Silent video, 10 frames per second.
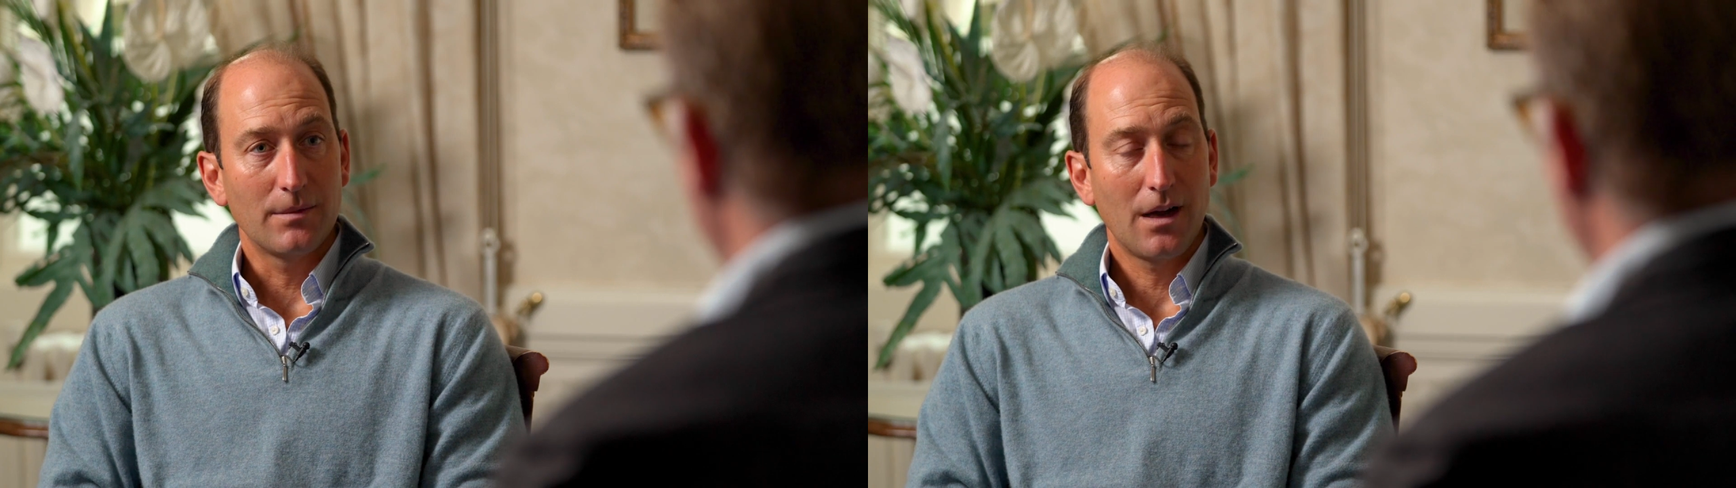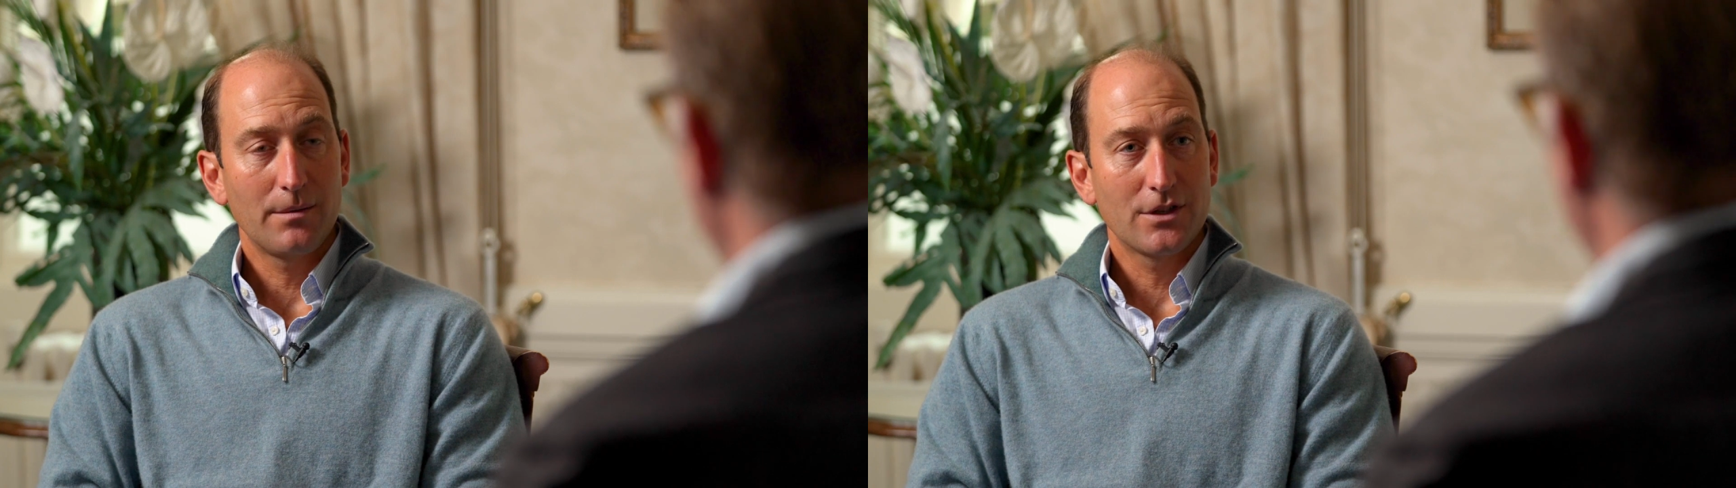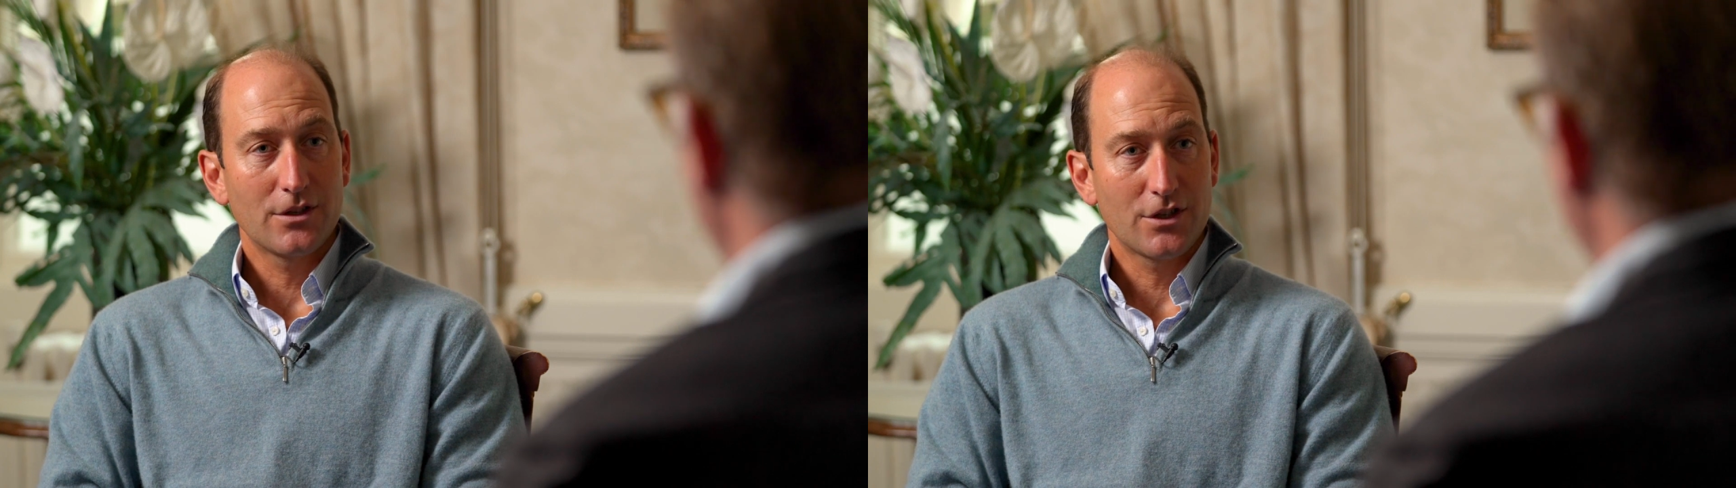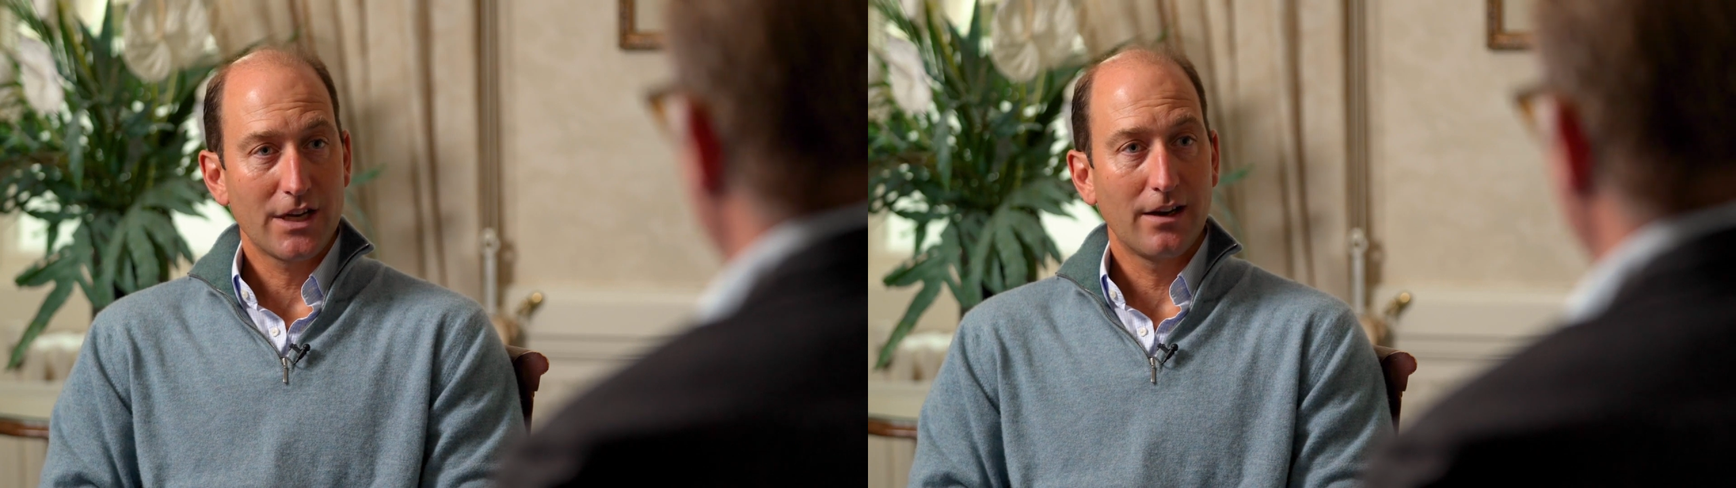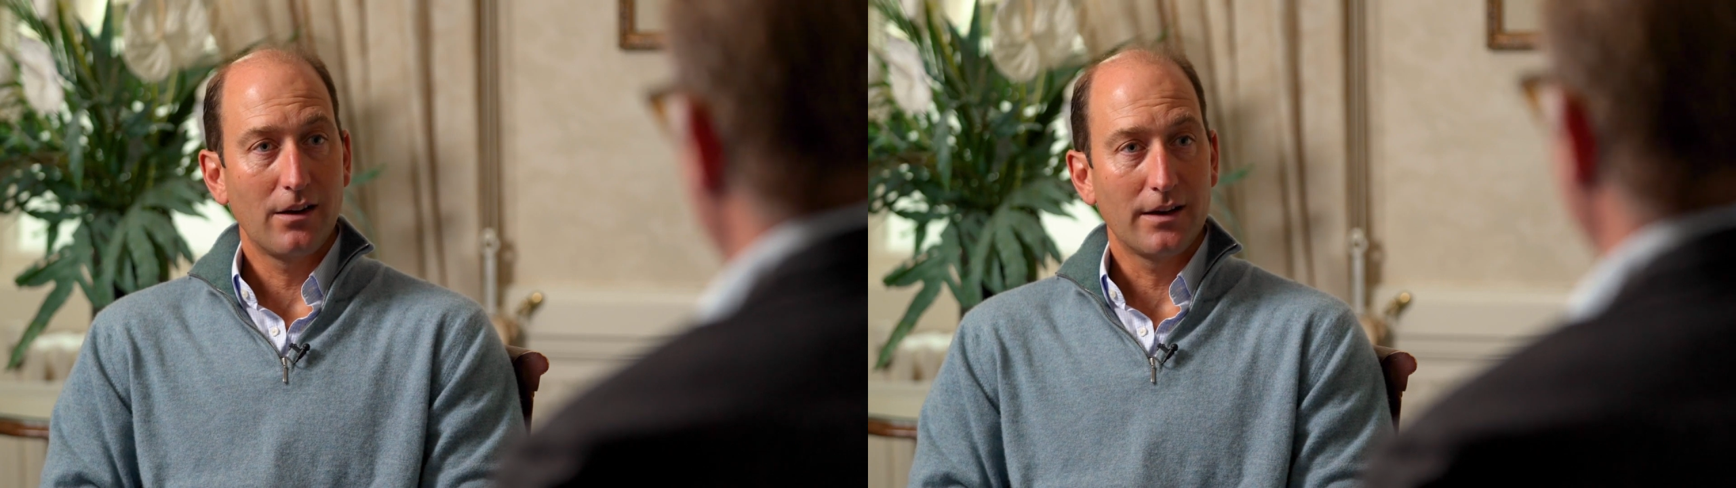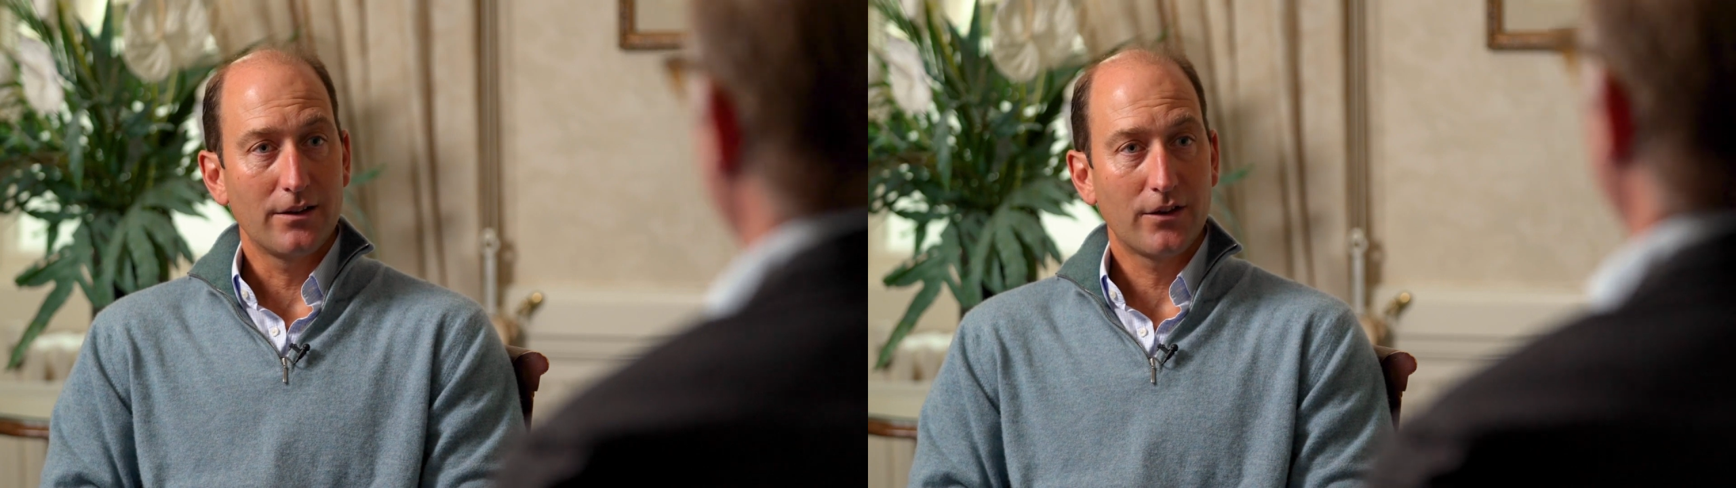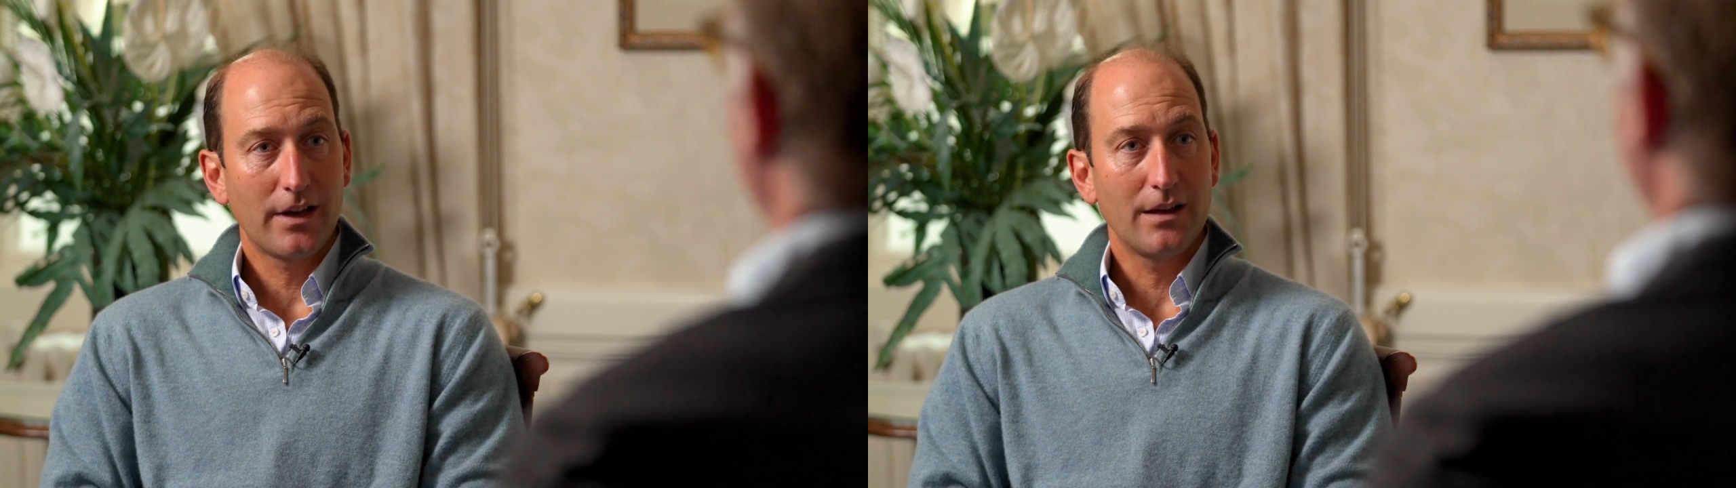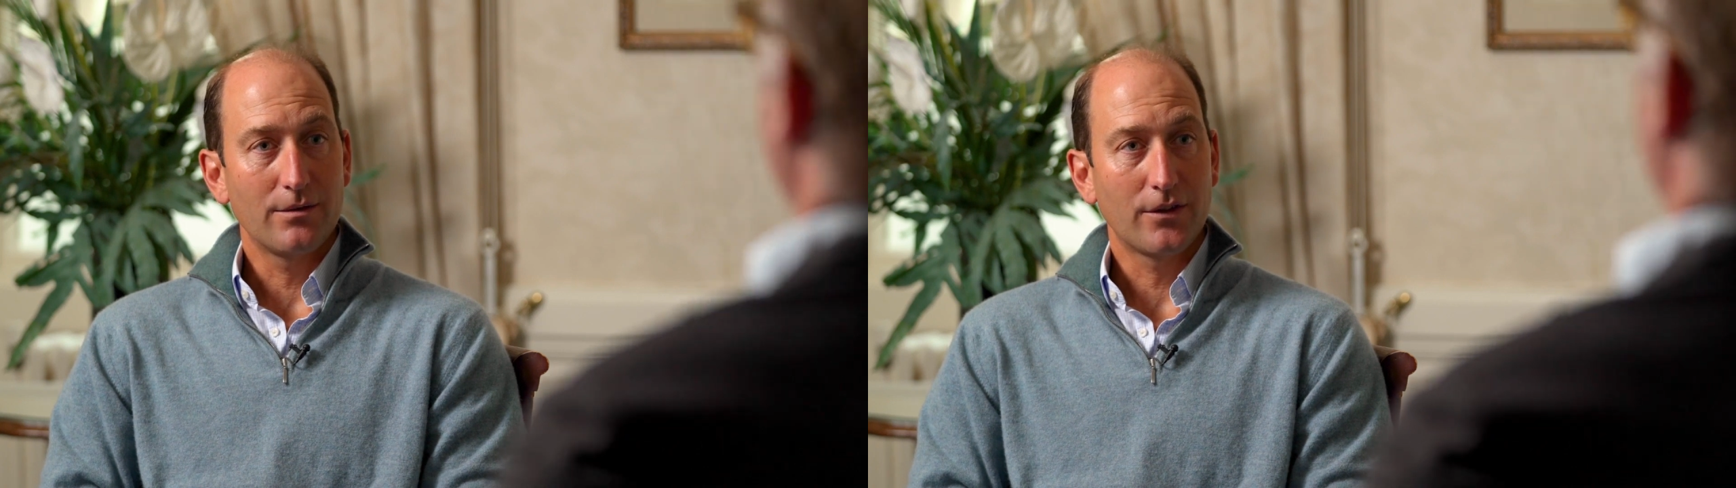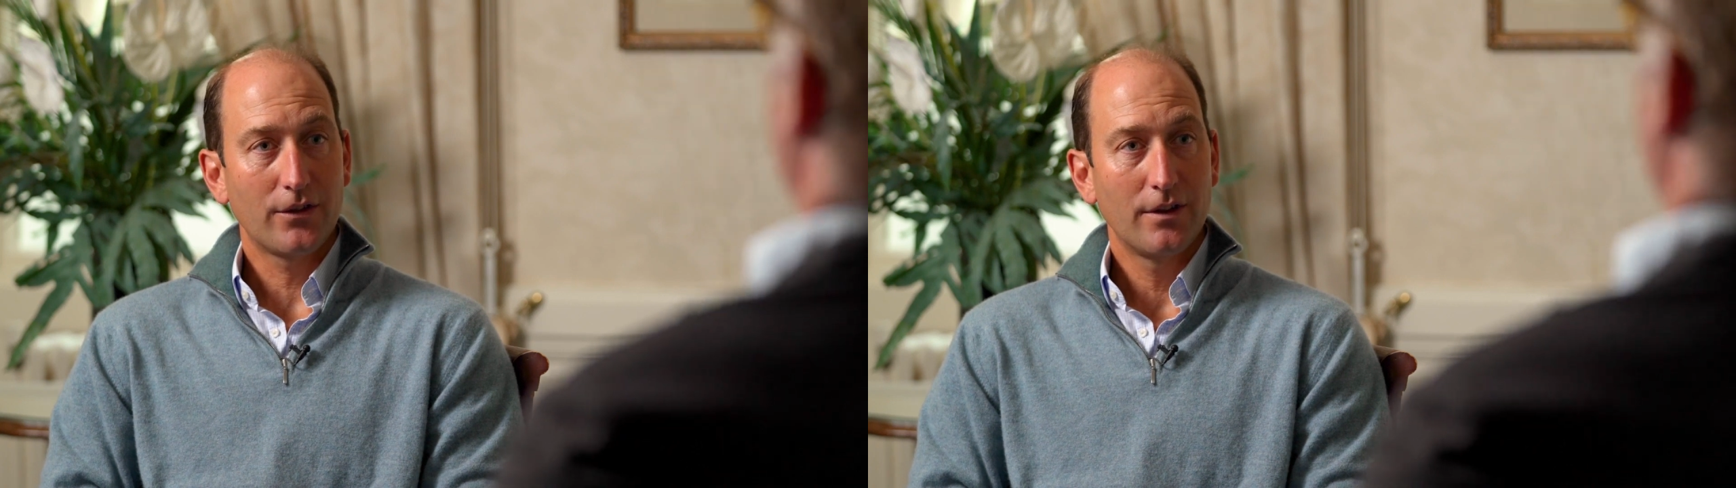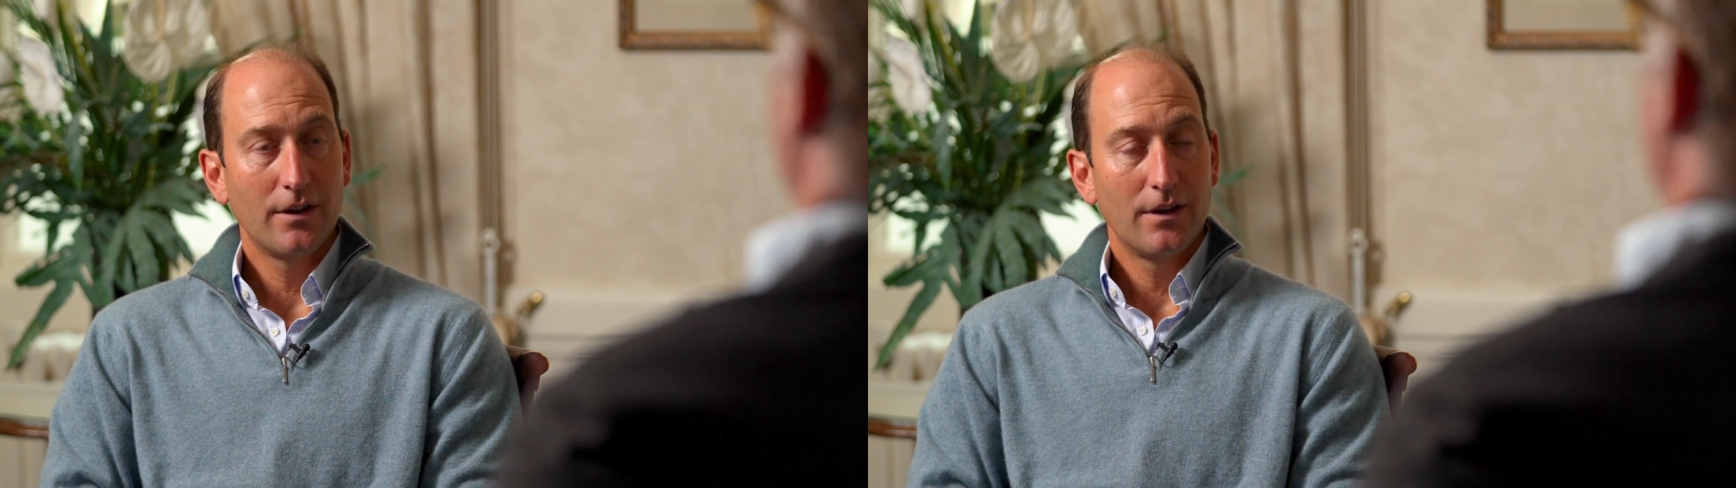coming to the Channel Islands gave us